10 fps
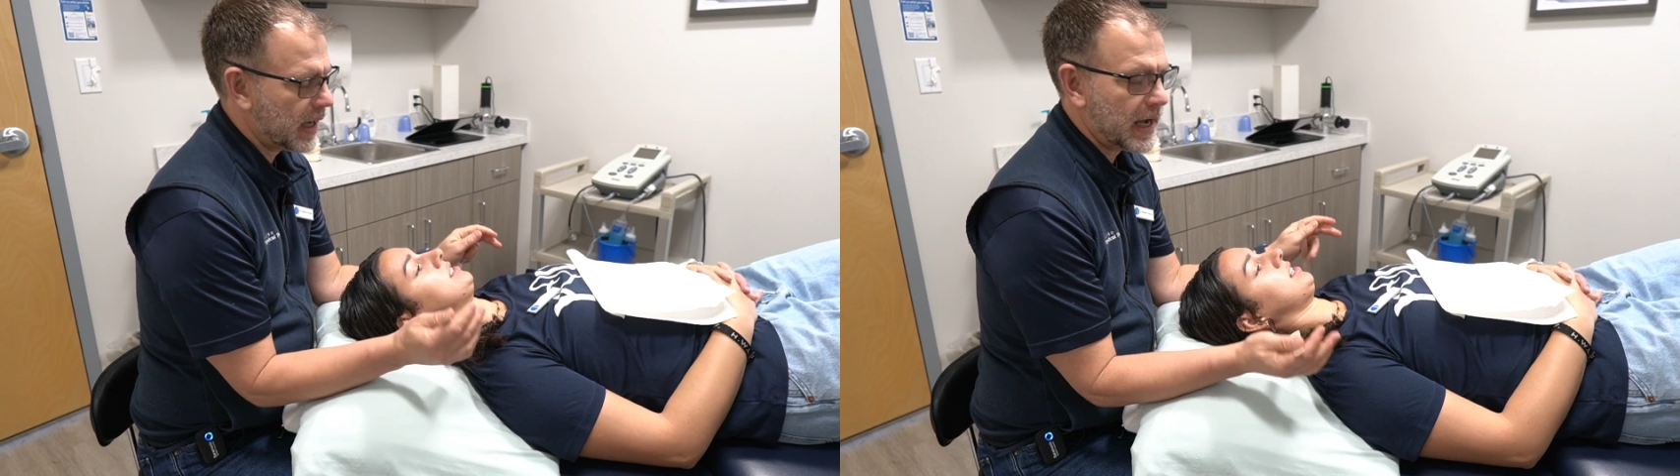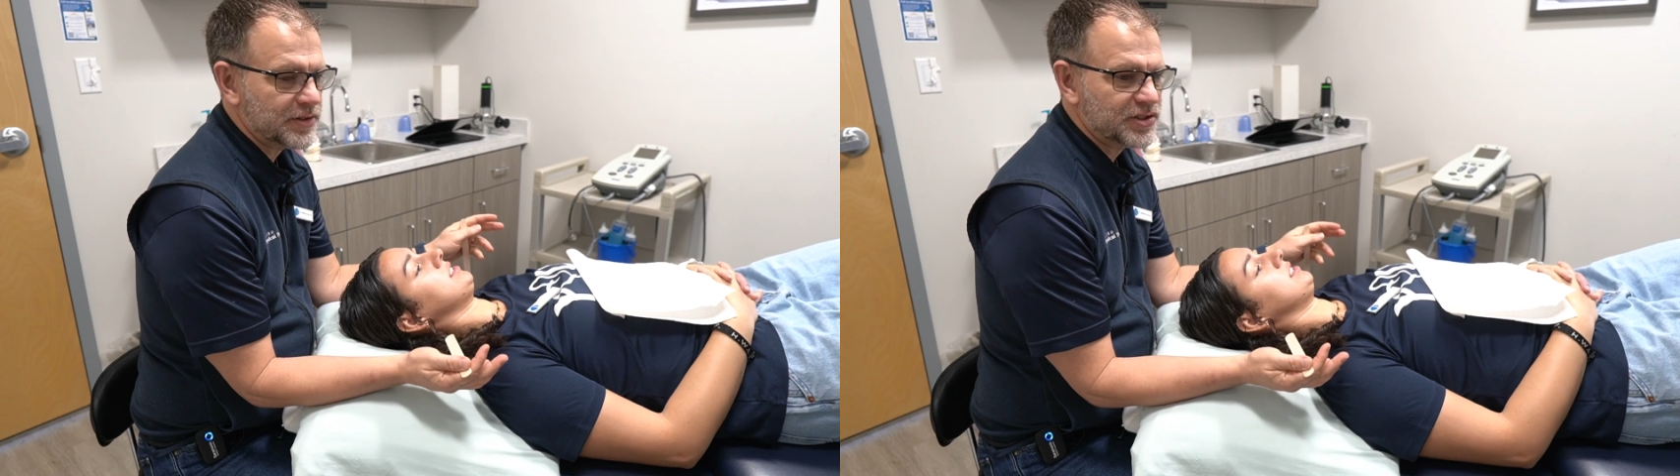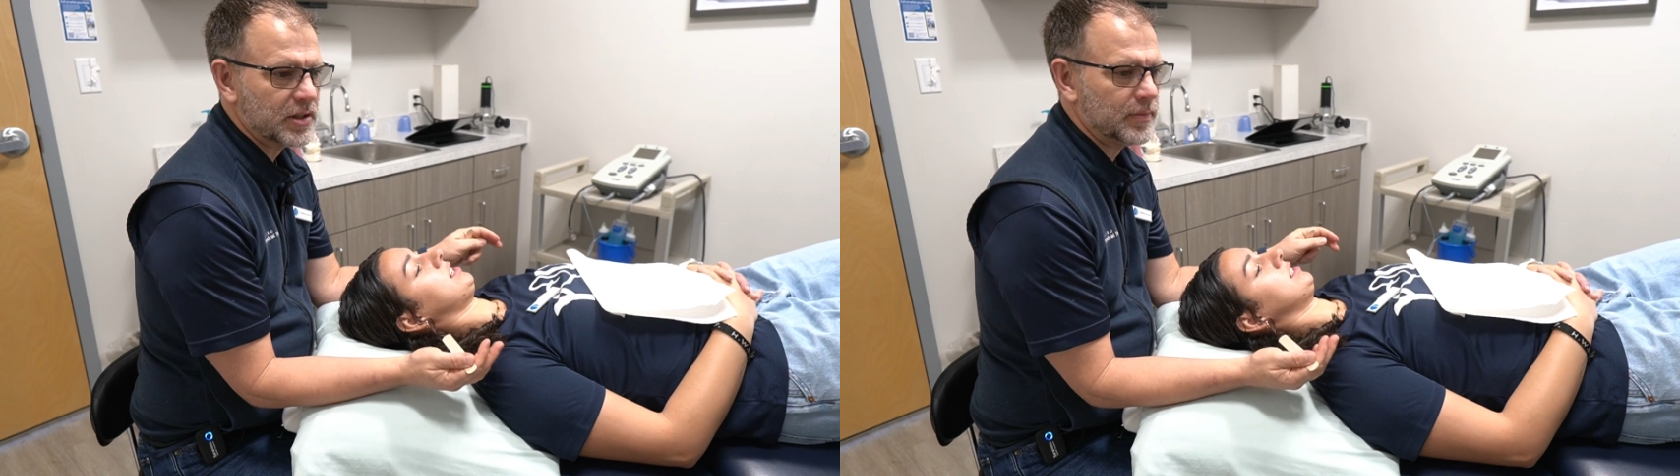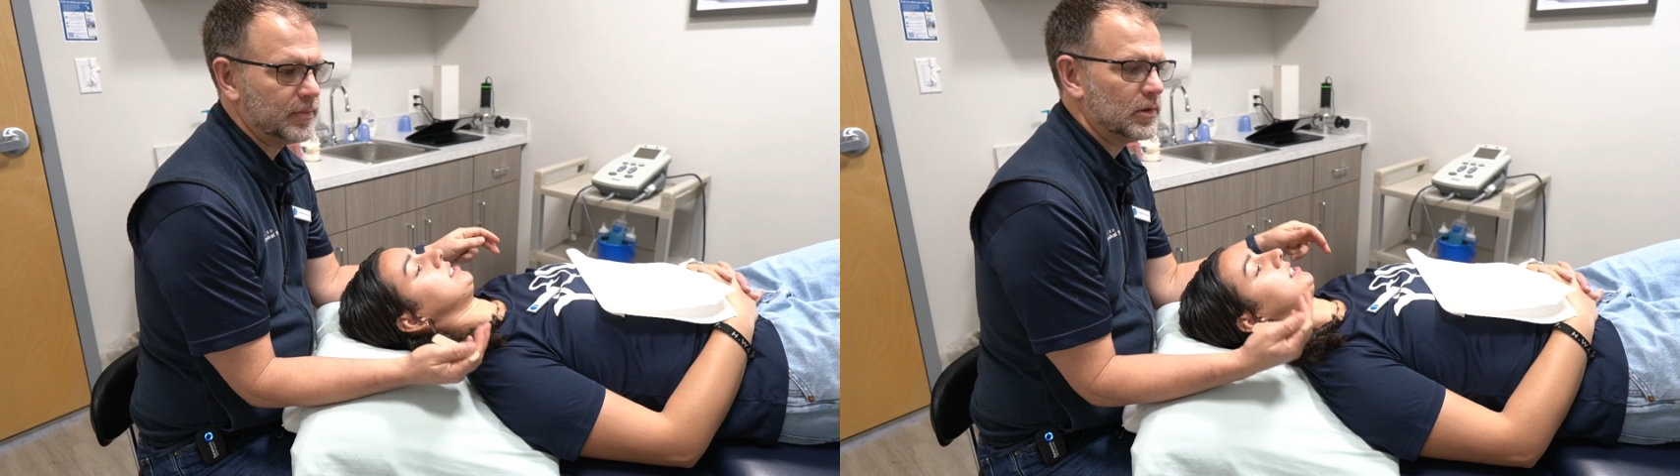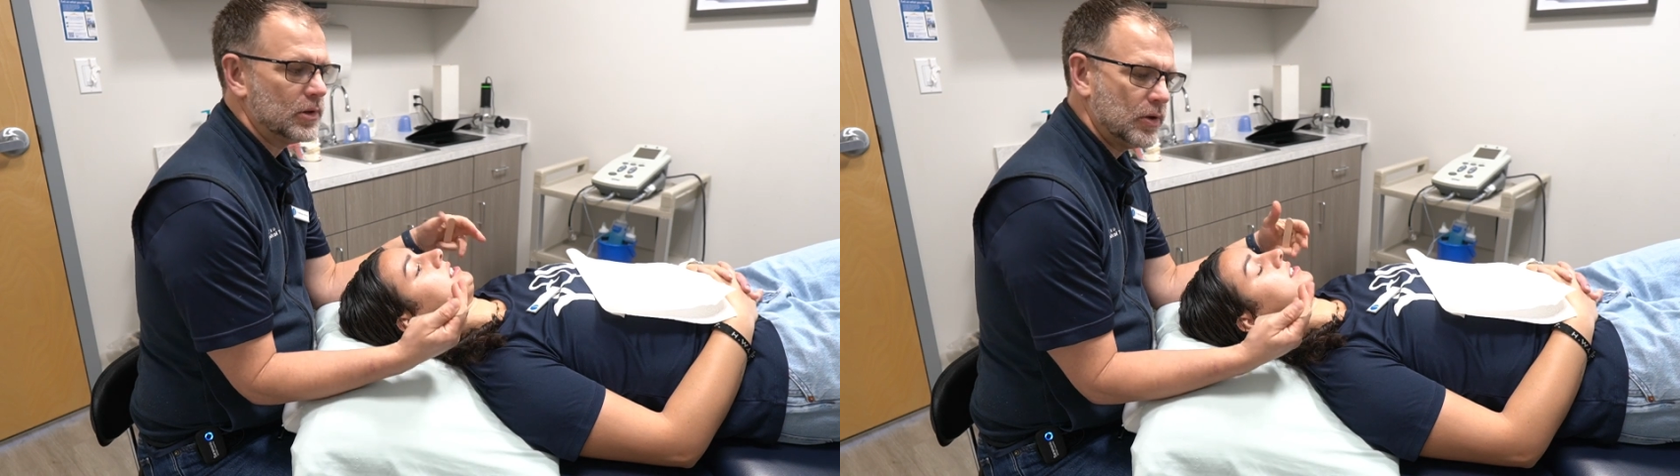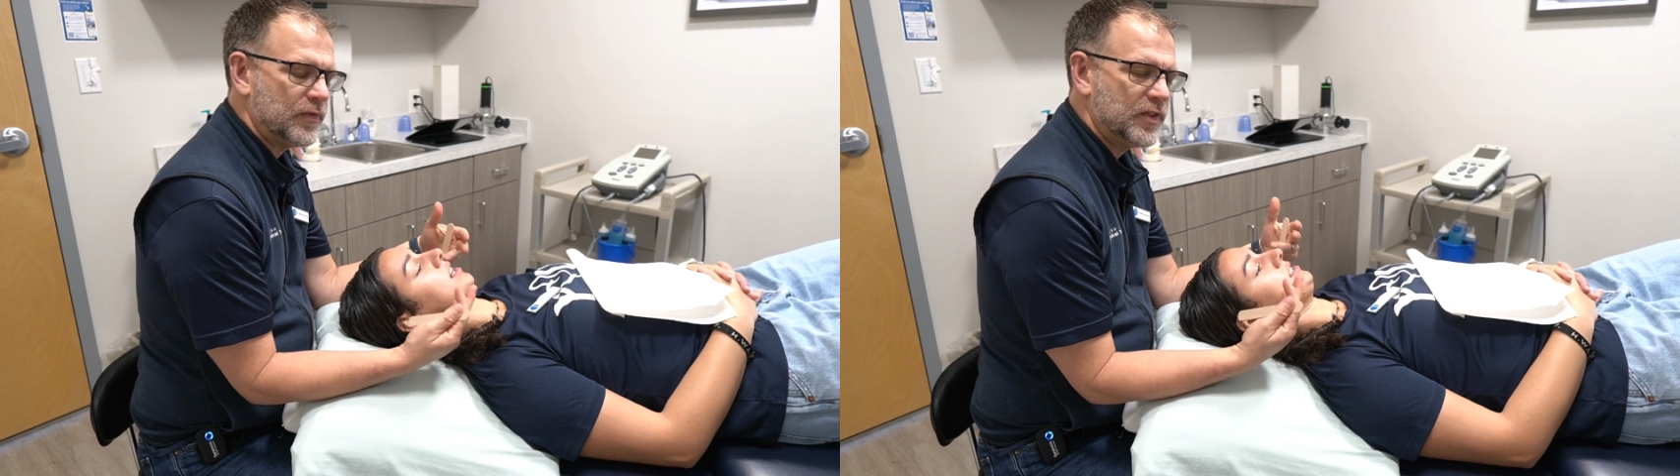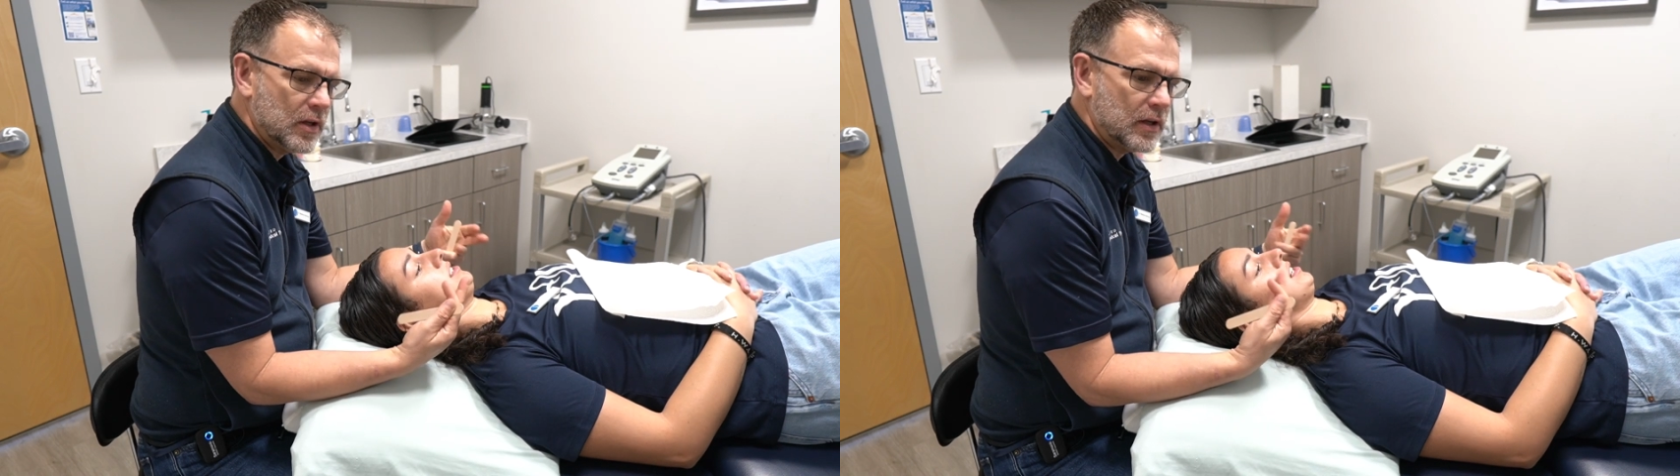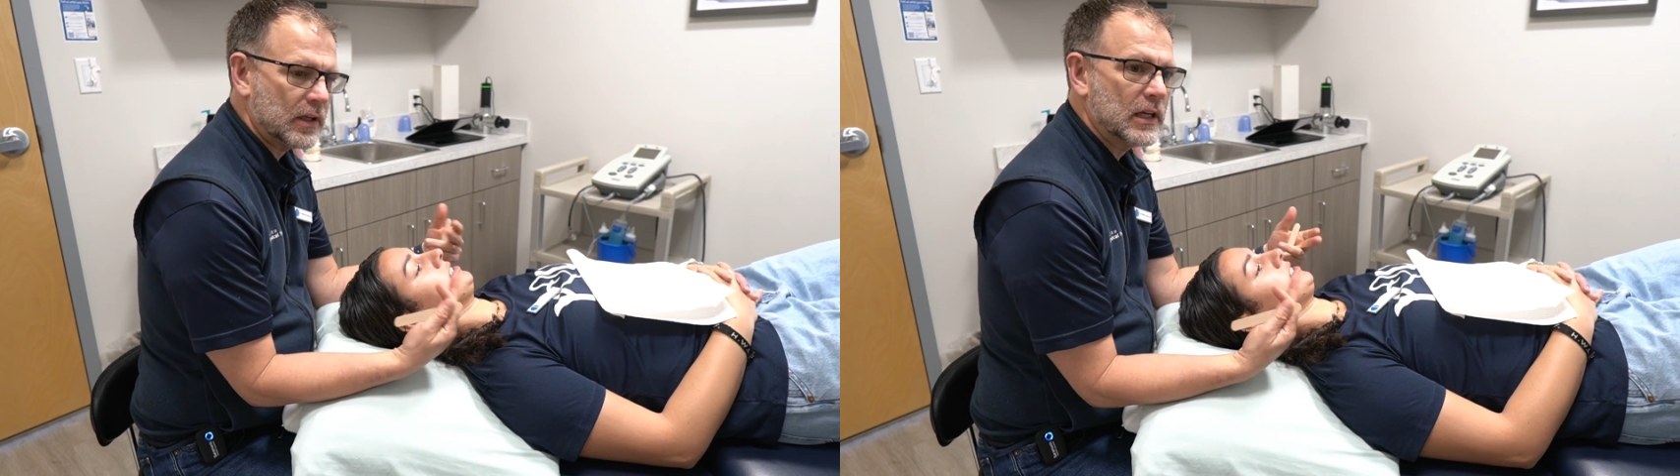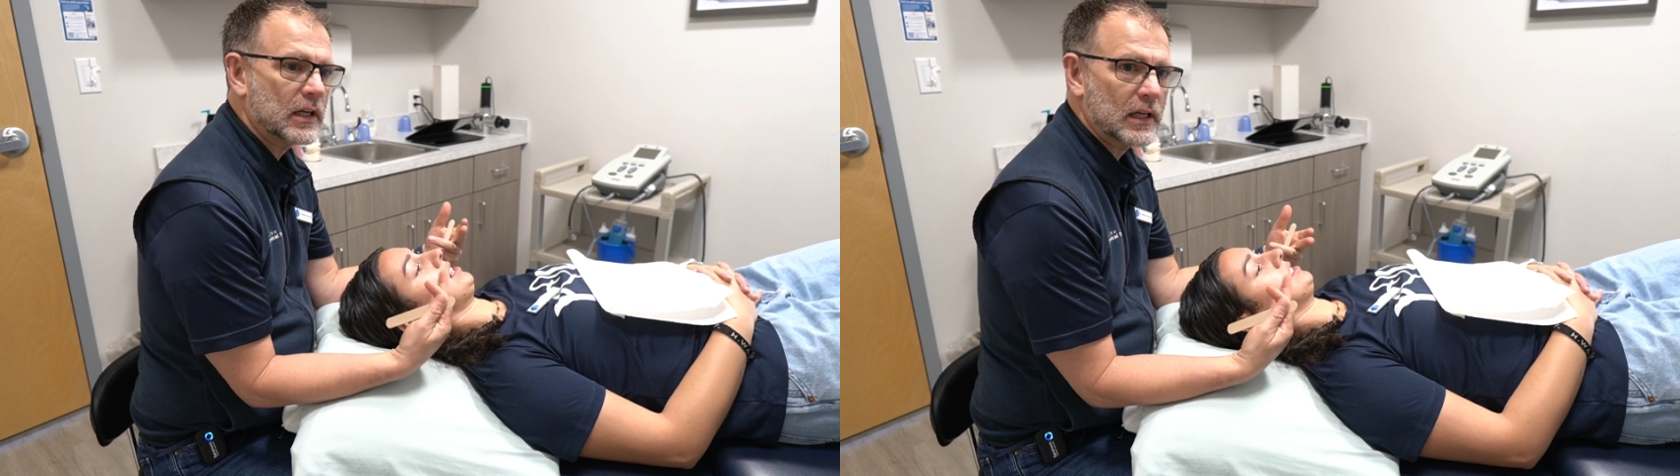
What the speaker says: ask them, do you feel it